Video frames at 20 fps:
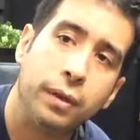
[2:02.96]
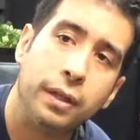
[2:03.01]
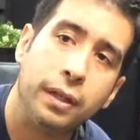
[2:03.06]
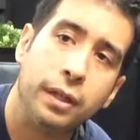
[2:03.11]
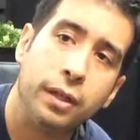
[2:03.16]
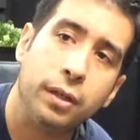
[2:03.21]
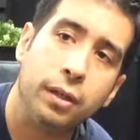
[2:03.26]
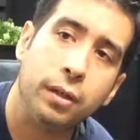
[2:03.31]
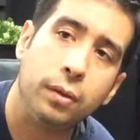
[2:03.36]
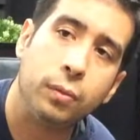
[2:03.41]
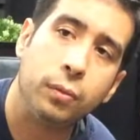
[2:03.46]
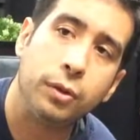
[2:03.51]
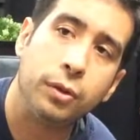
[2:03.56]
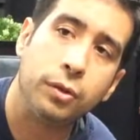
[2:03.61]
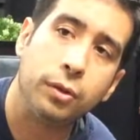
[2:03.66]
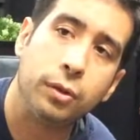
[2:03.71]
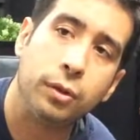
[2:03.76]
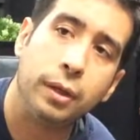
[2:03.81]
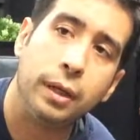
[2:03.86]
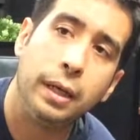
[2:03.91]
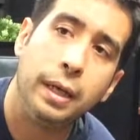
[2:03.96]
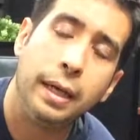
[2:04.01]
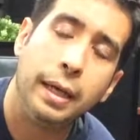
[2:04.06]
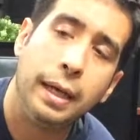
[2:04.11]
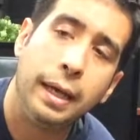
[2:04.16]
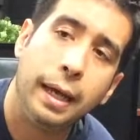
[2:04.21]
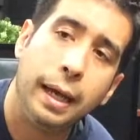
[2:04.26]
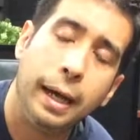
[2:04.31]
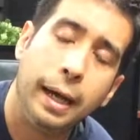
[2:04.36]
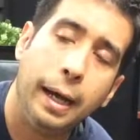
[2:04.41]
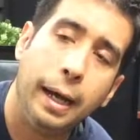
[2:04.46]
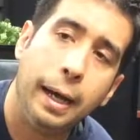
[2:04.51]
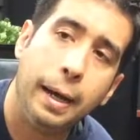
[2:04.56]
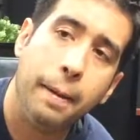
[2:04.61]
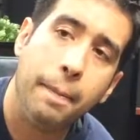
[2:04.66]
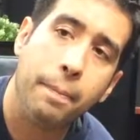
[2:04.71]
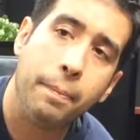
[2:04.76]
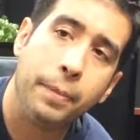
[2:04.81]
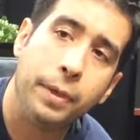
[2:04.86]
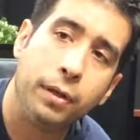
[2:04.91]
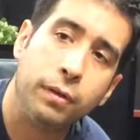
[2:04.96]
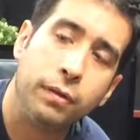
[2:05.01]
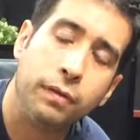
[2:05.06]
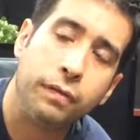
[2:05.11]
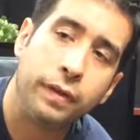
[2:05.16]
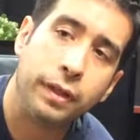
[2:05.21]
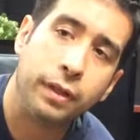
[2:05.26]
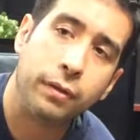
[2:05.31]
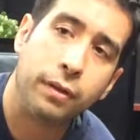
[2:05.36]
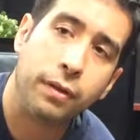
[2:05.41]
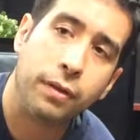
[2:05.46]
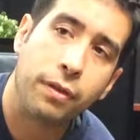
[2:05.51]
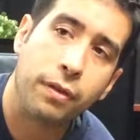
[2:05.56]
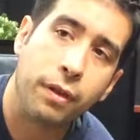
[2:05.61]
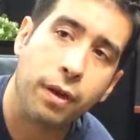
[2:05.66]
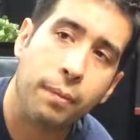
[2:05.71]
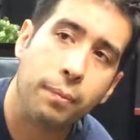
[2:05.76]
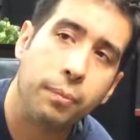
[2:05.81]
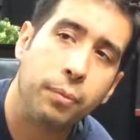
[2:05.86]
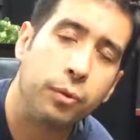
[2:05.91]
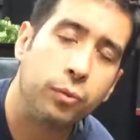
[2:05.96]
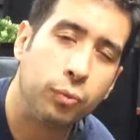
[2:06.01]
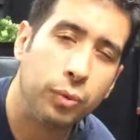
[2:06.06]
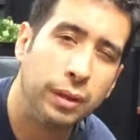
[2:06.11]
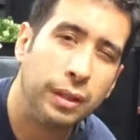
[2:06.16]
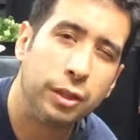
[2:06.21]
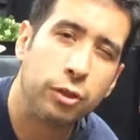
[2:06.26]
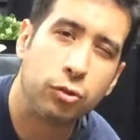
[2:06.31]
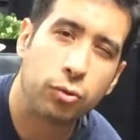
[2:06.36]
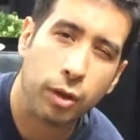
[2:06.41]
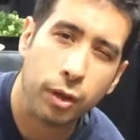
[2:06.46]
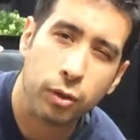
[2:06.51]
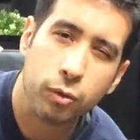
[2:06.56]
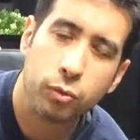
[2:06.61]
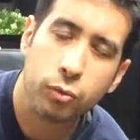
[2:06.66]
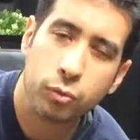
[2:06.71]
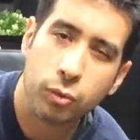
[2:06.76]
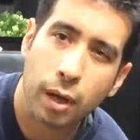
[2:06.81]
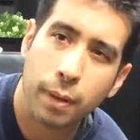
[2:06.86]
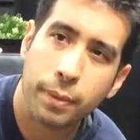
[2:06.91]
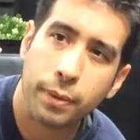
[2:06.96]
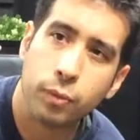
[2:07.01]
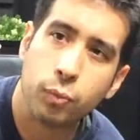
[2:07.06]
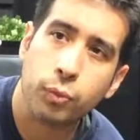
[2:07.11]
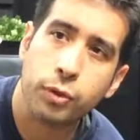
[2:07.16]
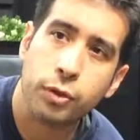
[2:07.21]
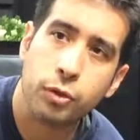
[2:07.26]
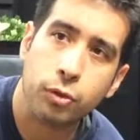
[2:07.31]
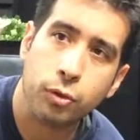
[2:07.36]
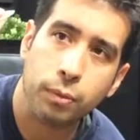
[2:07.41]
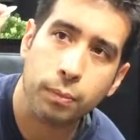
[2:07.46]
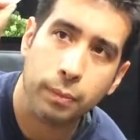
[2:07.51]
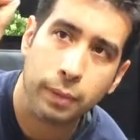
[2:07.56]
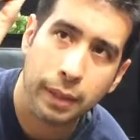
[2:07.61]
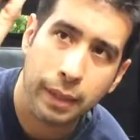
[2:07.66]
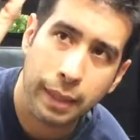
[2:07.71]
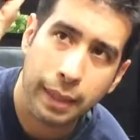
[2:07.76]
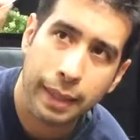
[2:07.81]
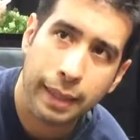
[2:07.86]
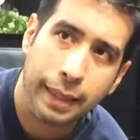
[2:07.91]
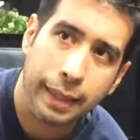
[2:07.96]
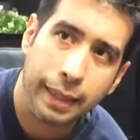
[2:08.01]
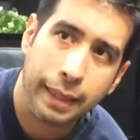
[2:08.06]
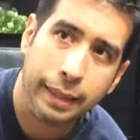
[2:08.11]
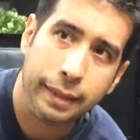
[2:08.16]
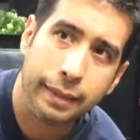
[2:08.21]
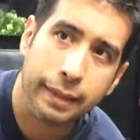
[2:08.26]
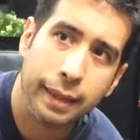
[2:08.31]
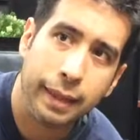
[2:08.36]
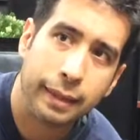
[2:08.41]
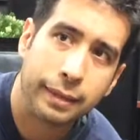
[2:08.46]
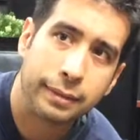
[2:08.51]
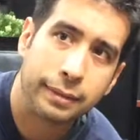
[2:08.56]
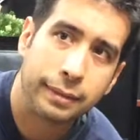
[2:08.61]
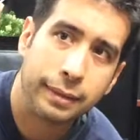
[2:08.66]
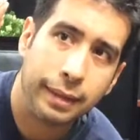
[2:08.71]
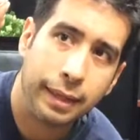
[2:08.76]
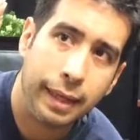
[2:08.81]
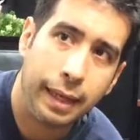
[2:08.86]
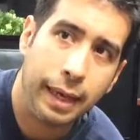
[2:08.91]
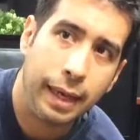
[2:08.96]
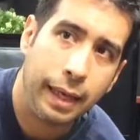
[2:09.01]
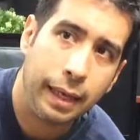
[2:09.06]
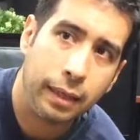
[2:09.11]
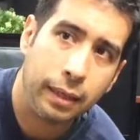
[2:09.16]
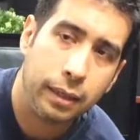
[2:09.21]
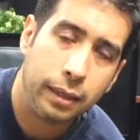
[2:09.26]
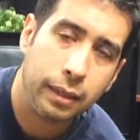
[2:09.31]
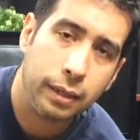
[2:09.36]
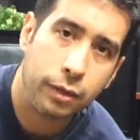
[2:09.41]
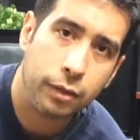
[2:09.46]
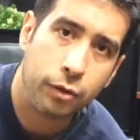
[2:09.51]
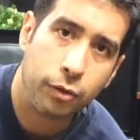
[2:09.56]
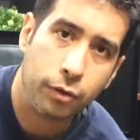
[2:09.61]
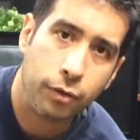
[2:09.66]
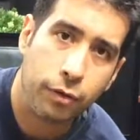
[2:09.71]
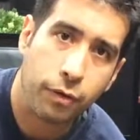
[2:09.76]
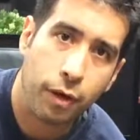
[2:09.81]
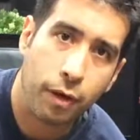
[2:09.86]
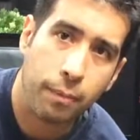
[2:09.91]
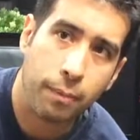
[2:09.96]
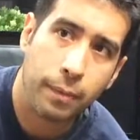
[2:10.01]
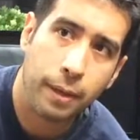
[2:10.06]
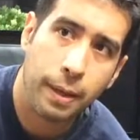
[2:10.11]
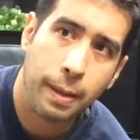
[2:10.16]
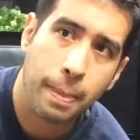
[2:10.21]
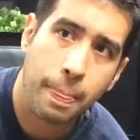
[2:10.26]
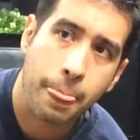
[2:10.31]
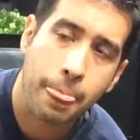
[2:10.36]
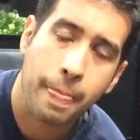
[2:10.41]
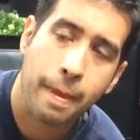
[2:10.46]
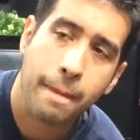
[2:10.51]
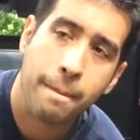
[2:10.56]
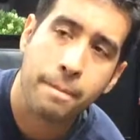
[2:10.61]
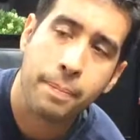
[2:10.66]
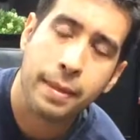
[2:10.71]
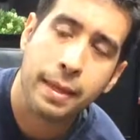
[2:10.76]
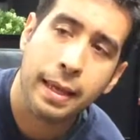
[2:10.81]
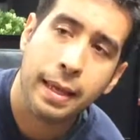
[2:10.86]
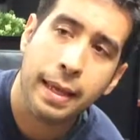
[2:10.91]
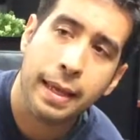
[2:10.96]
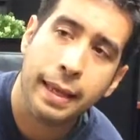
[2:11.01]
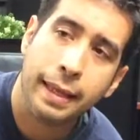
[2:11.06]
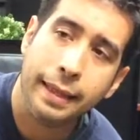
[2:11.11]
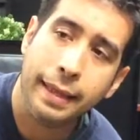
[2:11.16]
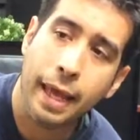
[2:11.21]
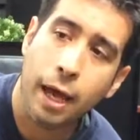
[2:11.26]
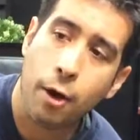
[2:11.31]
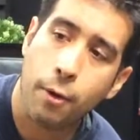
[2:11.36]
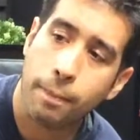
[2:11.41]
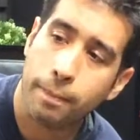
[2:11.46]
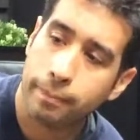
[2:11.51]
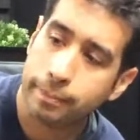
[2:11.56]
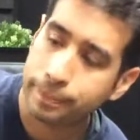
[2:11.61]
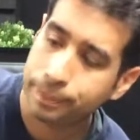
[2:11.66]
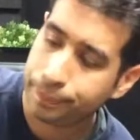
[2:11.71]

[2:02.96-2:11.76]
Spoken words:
right here, with your middle finger and thumb, but really try to grab it with your index and your thumb. Now,